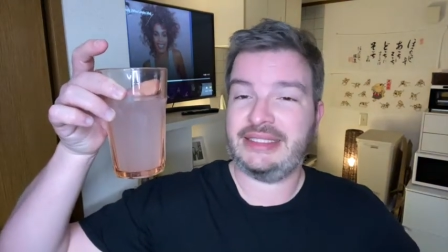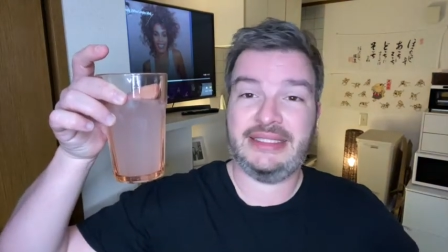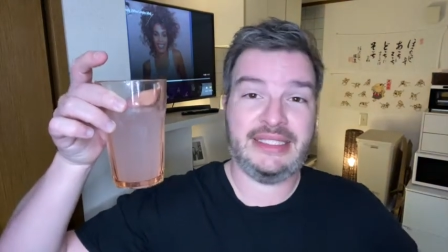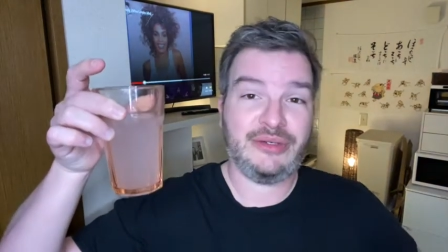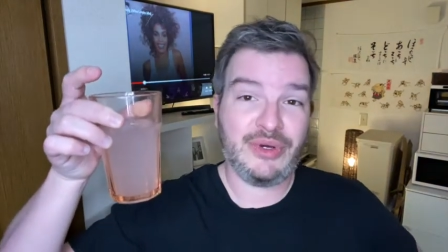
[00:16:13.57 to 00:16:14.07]

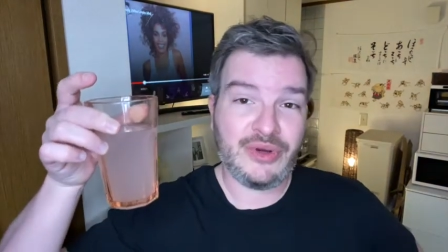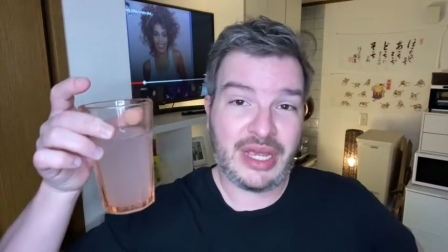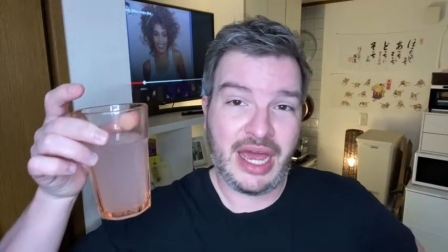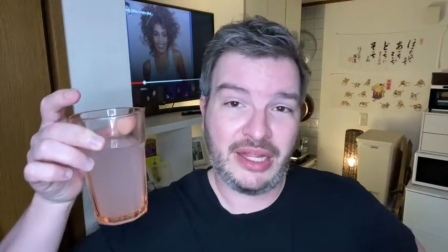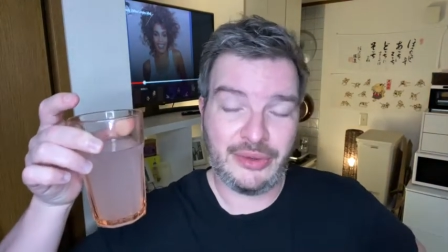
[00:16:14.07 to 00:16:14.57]
zero
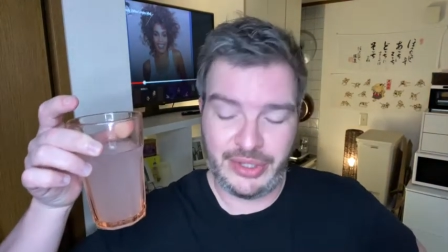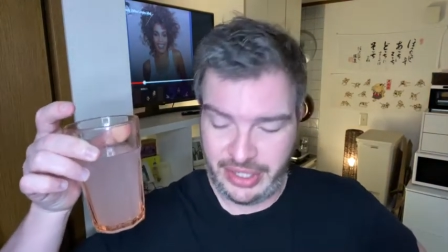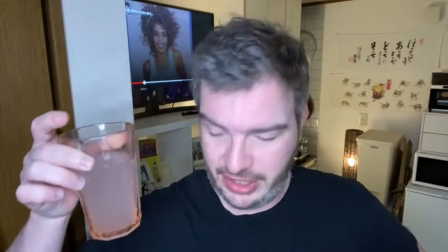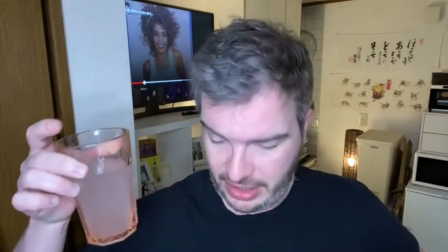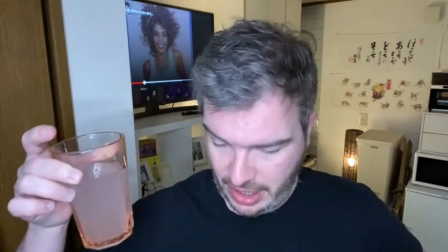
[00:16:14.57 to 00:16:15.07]

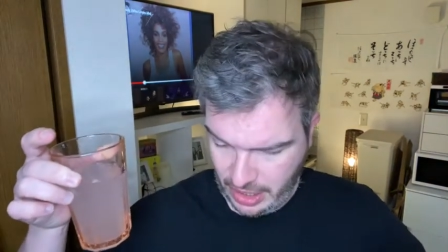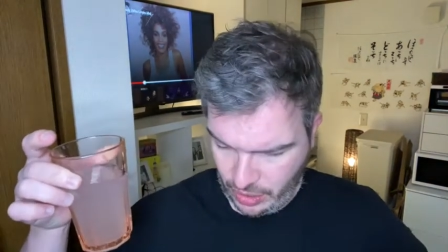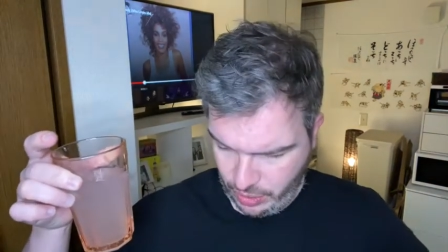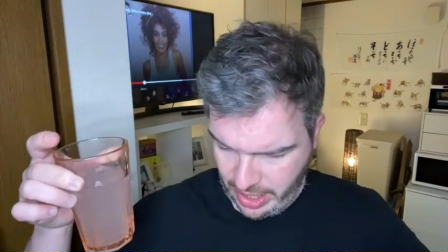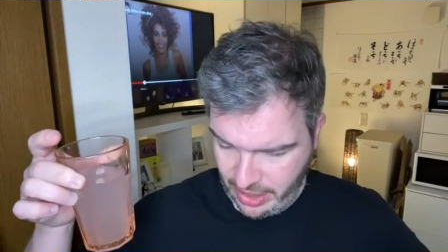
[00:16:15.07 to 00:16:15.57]
calorie
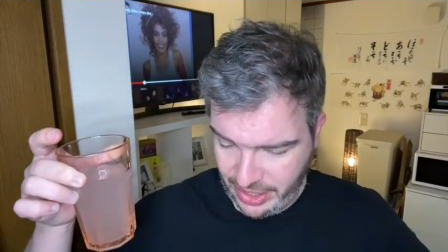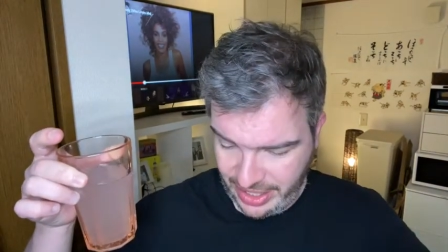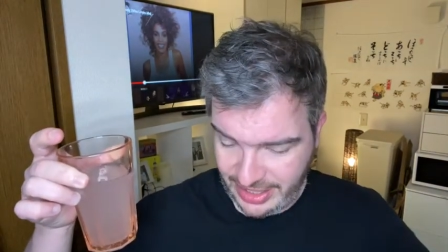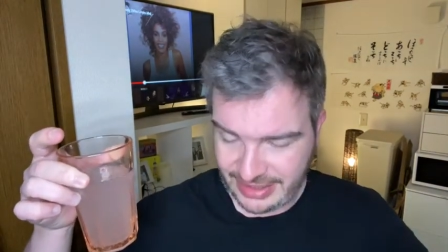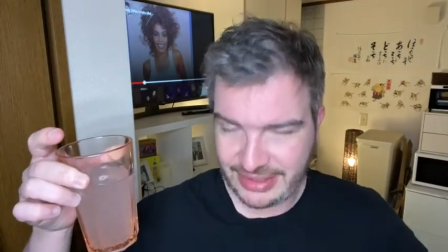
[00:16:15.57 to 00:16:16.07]

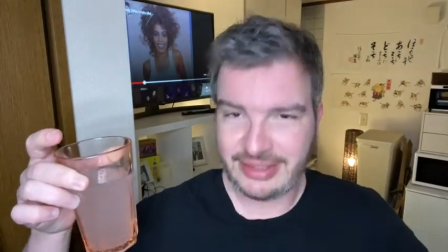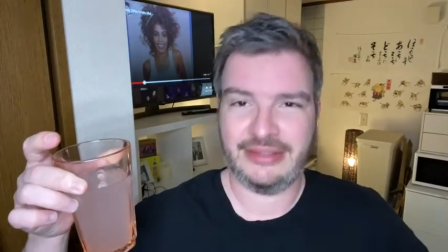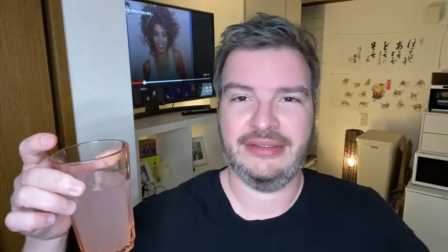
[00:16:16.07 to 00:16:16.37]
Aquarius.